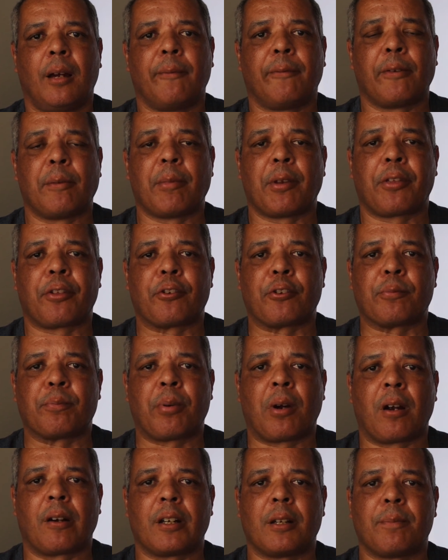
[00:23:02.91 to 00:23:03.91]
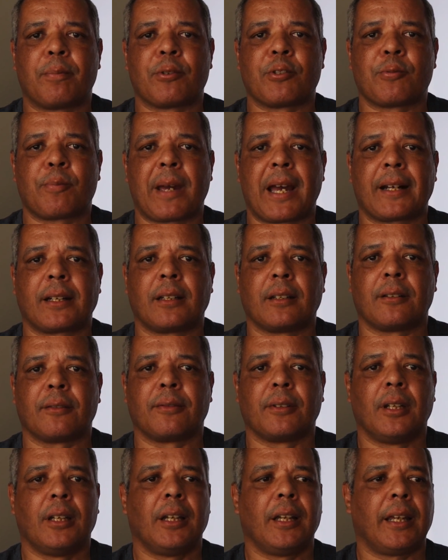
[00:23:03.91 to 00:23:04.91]
from a third-party perspective.
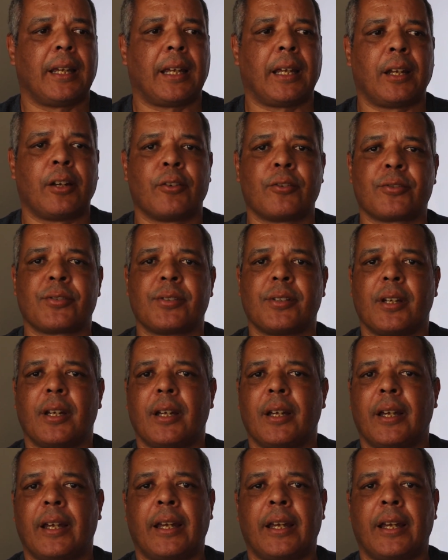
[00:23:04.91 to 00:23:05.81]
Here's